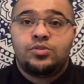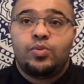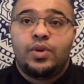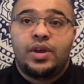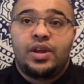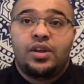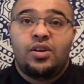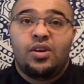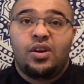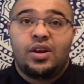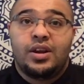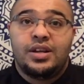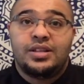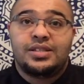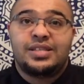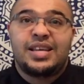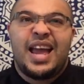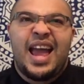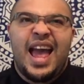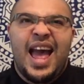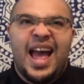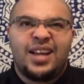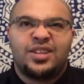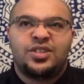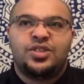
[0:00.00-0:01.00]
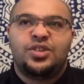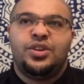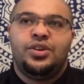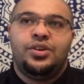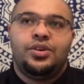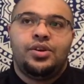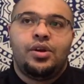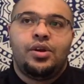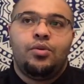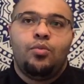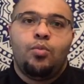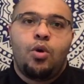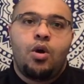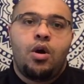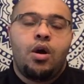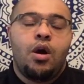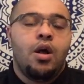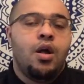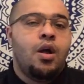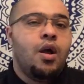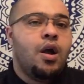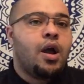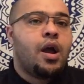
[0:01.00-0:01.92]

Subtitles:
week you're going to say, actually, you know what,